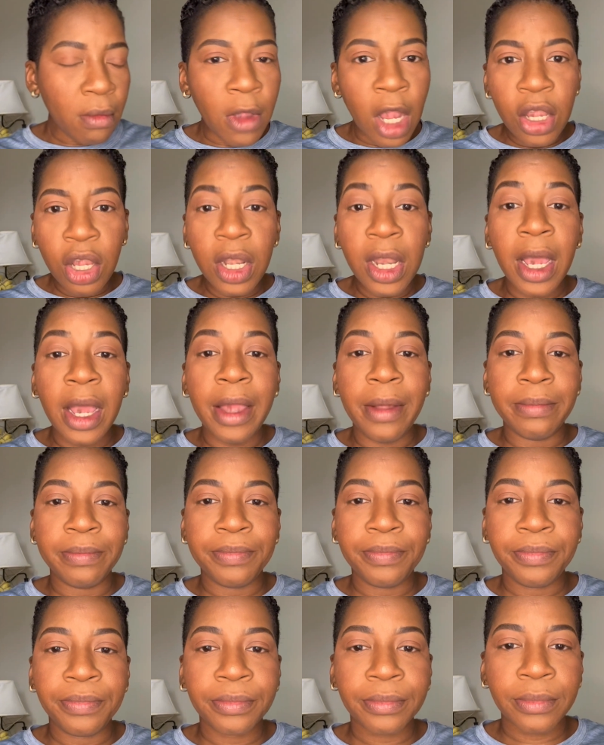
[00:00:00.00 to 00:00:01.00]
You're done.
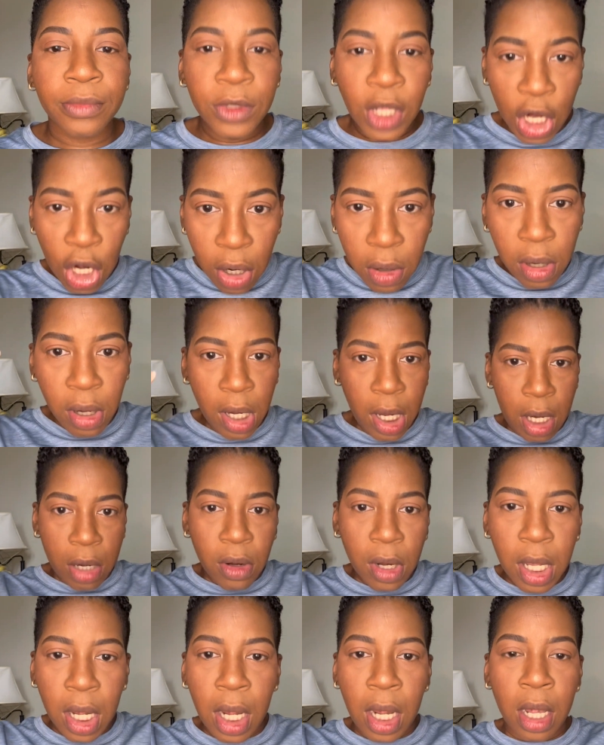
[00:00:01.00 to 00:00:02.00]
You're
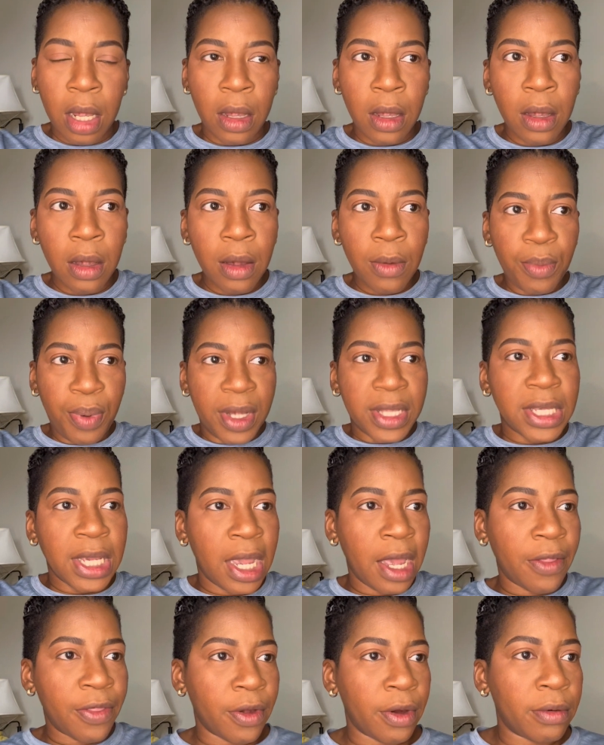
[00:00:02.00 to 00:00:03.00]
literally put
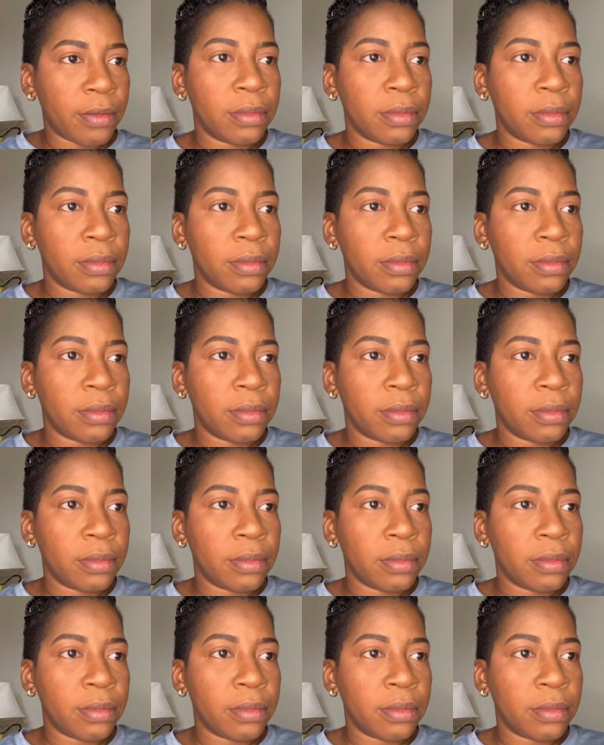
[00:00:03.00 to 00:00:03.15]
together.